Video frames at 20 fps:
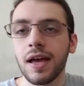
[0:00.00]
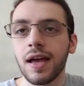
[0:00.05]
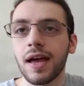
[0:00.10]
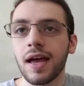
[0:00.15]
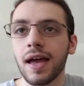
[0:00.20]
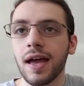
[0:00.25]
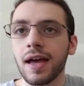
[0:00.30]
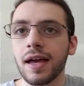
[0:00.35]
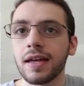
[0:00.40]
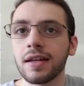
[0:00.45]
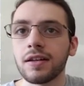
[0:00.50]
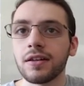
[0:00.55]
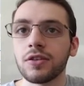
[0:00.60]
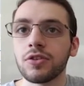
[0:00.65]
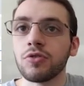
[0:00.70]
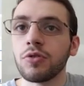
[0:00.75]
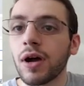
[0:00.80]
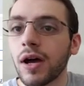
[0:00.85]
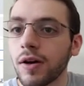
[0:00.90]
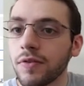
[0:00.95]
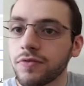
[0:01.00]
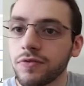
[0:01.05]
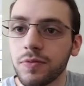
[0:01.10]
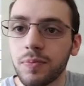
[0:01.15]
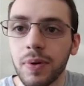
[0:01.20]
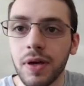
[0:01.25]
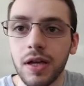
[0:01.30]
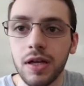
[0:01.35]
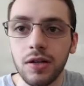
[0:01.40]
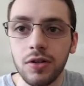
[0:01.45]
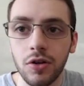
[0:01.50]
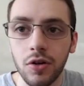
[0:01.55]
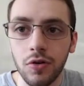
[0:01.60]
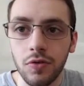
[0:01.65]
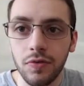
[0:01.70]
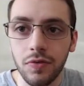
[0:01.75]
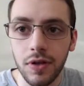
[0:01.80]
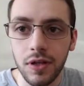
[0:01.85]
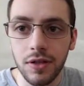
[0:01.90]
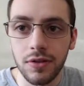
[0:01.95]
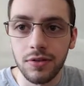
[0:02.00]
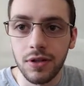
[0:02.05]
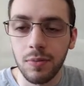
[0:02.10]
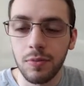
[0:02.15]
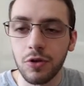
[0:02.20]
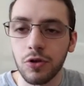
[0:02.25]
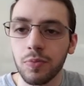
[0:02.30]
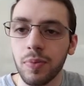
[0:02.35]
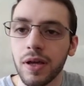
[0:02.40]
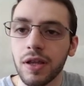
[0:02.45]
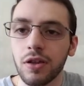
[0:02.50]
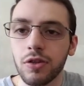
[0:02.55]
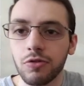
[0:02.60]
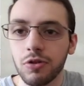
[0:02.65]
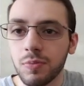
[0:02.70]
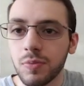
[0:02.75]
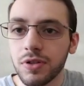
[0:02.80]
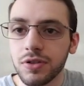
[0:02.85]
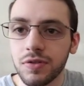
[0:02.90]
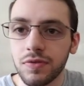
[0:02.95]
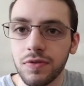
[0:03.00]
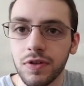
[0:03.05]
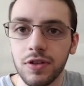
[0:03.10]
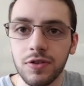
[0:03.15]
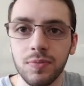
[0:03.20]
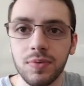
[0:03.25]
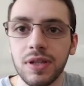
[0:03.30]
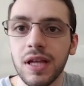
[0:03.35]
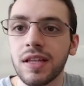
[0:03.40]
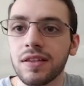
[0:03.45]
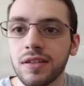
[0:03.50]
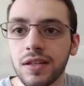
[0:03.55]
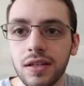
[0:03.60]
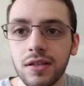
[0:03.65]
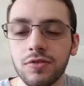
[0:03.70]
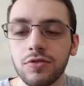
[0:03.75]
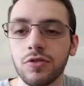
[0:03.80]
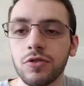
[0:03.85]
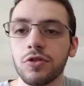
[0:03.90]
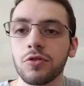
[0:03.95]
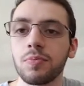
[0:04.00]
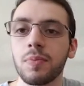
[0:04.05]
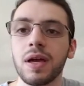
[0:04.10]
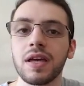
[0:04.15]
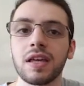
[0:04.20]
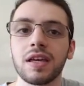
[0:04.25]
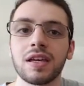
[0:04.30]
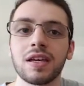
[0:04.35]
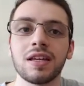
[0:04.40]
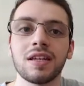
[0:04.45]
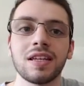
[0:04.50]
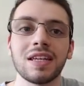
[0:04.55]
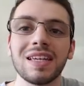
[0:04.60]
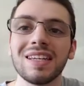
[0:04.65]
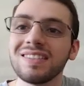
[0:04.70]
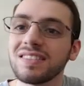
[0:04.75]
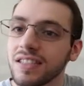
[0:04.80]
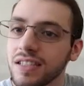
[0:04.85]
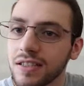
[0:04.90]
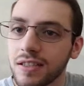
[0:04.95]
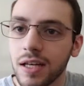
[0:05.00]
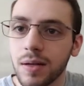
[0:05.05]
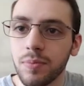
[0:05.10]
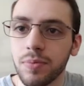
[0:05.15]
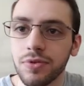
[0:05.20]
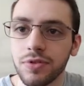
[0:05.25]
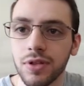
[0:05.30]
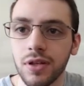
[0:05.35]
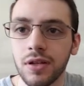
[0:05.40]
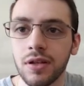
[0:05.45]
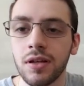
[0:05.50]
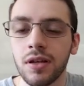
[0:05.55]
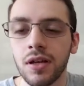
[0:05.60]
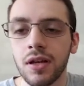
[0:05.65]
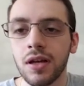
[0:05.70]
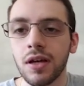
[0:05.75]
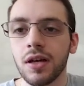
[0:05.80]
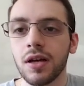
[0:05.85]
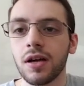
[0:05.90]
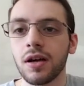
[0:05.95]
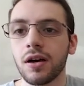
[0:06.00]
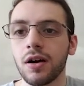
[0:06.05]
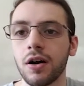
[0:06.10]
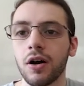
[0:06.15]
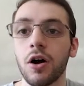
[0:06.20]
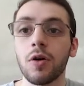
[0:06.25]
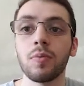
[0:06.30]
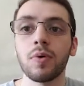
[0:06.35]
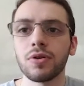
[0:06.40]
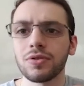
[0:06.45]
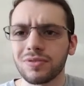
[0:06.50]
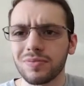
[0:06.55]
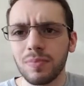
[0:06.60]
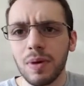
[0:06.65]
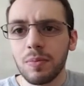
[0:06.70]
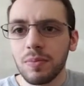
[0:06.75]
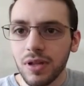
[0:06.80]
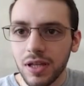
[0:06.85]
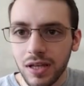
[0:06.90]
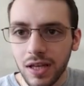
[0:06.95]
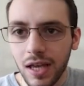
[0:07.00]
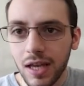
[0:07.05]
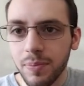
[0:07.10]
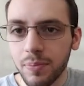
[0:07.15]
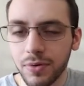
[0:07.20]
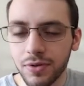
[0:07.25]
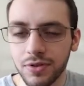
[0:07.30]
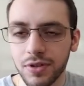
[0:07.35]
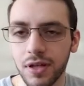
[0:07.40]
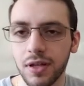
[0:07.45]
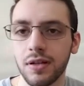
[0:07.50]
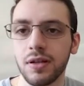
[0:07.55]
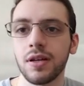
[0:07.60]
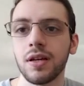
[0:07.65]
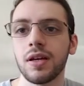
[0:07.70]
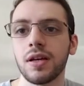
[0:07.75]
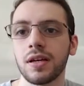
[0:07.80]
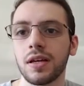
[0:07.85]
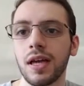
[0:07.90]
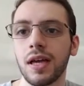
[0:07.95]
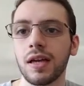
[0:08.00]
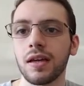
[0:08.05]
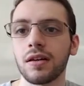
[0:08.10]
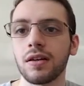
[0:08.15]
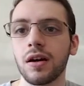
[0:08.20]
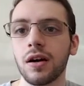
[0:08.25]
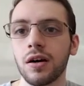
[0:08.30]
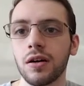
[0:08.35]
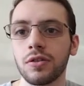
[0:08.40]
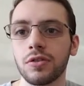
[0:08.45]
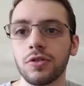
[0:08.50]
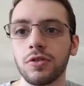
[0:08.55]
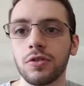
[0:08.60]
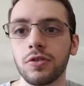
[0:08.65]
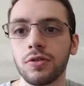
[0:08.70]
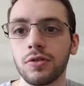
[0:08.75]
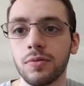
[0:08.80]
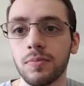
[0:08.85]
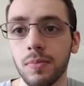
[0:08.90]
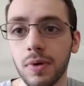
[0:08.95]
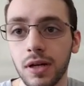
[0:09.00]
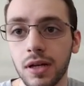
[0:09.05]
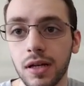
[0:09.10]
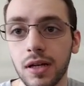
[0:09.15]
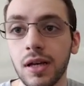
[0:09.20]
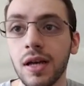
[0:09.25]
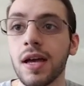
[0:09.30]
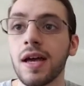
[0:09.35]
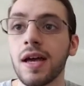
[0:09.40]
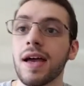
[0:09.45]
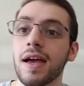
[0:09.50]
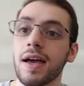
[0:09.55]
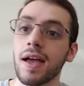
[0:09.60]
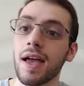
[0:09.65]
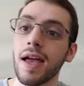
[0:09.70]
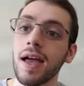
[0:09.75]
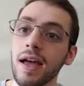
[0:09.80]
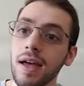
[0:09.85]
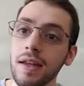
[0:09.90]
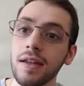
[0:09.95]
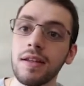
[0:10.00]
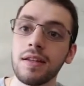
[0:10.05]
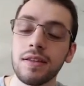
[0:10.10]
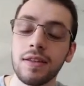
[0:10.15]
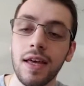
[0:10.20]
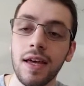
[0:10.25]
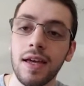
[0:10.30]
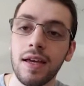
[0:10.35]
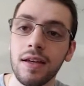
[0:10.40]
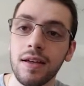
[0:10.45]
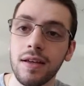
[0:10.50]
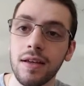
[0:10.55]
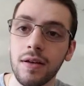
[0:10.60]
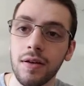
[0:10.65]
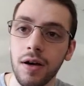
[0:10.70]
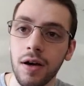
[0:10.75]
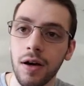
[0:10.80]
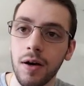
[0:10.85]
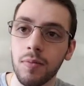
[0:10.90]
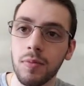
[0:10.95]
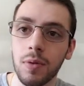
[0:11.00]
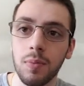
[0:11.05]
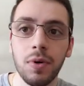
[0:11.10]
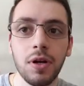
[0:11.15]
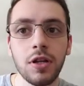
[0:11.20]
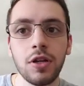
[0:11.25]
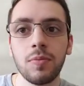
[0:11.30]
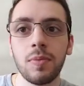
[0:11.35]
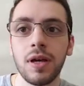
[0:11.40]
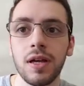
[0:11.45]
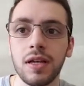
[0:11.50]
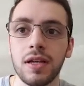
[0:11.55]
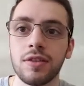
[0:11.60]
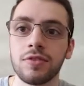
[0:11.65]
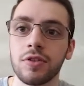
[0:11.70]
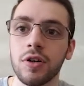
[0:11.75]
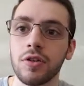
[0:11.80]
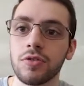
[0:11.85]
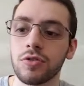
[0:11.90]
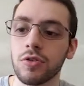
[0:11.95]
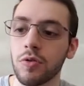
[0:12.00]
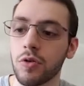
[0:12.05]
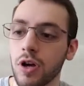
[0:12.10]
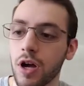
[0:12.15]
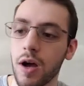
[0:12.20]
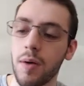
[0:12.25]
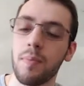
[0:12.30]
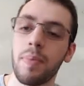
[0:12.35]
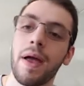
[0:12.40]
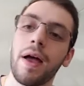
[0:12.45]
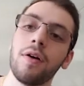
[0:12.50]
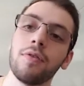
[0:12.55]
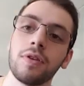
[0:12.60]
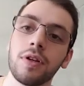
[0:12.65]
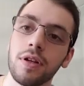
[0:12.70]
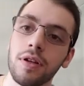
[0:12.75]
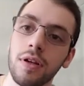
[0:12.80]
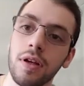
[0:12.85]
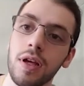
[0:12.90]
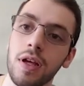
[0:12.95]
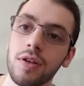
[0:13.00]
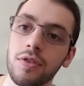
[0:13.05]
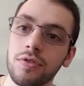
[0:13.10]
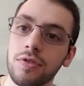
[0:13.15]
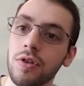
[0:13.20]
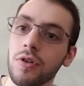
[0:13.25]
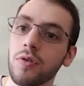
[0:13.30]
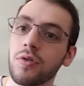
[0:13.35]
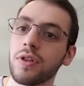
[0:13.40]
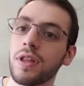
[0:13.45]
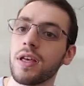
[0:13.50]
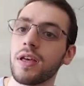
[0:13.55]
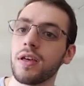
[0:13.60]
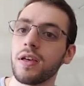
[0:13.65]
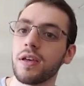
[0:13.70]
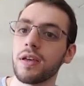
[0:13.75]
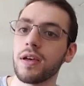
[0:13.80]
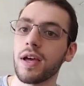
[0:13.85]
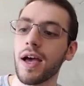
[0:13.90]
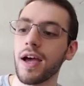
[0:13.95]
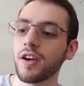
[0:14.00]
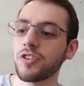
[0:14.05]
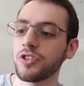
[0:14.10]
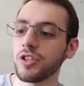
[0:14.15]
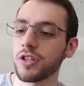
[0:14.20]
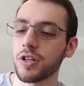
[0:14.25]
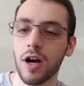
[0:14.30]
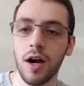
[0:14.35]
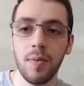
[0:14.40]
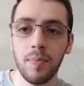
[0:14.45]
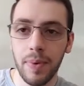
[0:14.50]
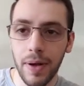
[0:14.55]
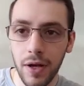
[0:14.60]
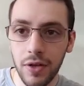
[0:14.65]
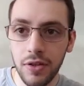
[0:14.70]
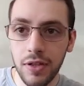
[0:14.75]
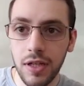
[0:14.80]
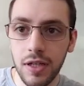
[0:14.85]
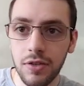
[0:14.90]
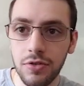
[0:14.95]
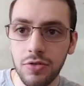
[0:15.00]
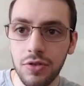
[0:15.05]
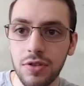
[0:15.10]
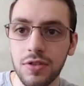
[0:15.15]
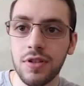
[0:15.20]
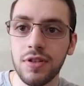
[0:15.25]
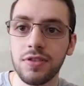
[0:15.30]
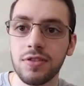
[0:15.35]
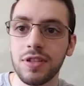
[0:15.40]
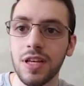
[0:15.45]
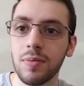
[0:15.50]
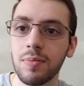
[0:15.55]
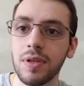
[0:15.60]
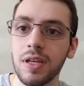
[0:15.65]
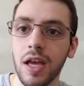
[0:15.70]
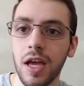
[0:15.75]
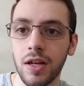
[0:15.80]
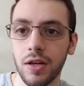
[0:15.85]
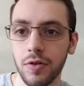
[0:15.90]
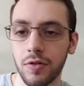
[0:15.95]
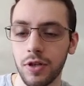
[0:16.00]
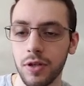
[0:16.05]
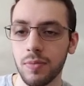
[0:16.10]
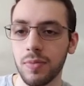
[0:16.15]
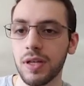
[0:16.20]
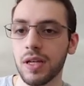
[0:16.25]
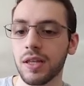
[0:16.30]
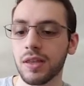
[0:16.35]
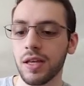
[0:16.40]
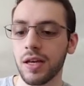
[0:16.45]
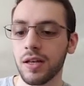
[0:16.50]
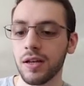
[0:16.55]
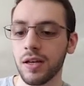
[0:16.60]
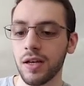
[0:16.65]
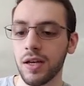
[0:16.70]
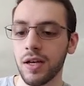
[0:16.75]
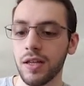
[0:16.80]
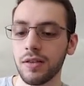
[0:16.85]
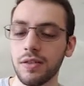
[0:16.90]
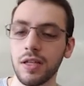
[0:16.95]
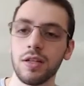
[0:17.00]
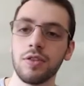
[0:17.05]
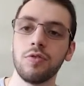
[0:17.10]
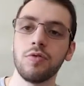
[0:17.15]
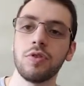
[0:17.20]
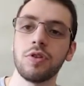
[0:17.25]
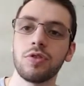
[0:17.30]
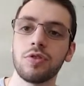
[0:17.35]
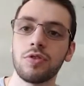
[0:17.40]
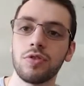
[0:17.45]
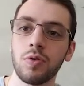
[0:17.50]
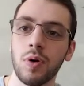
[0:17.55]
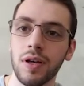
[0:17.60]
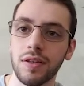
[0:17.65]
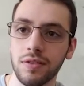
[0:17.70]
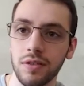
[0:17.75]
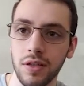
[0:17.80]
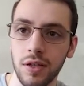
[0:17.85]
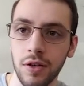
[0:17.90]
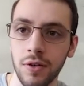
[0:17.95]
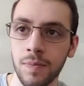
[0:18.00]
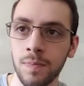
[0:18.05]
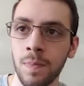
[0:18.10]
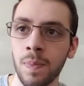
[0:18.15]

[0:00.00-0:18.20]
and you'll have to pay no fees. I mean, you'll pay the 3 months of fees, but that's it. So you're making an easy 10%, almost maybe like 8% gain on your money, and that the money you make is also compounded. So they actually compound the interest semi-annually, meaning that they do it twice a year.